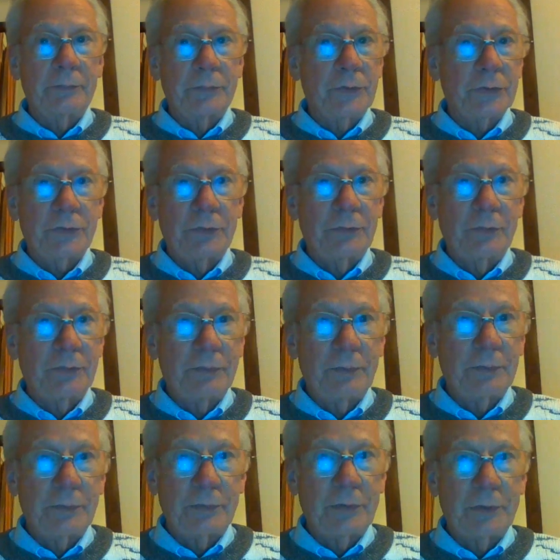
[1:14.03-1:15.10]
just
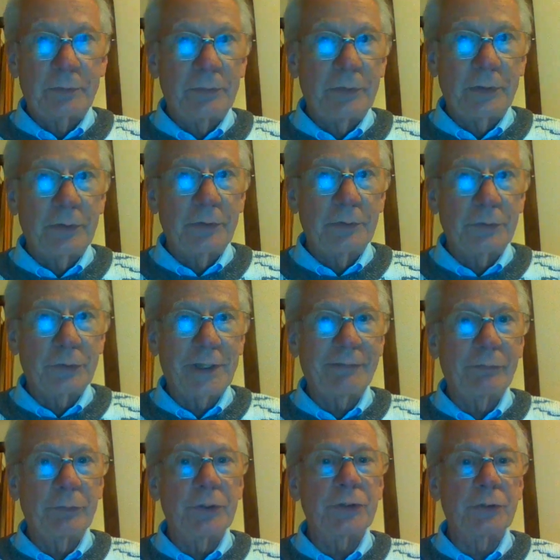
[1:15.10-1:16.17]
the
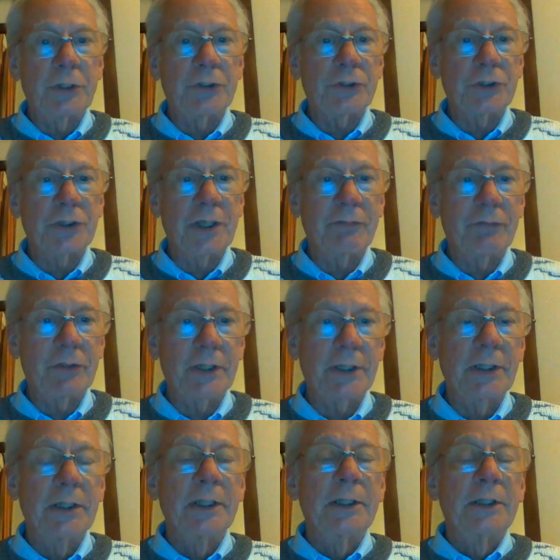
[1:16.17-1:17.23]
travel restrictions and everything,